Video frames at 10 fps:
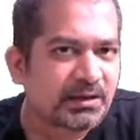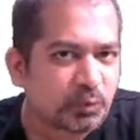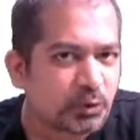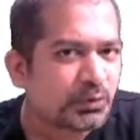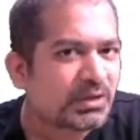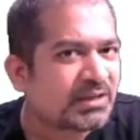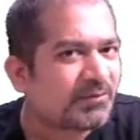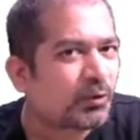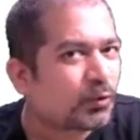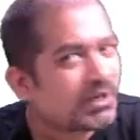do you think they
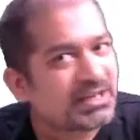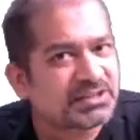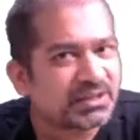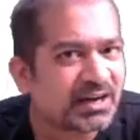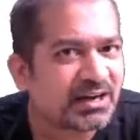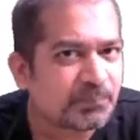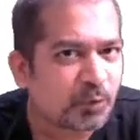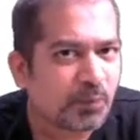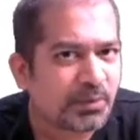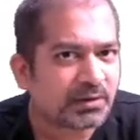will only generate
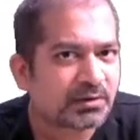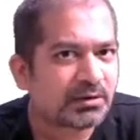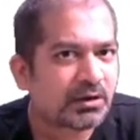employment,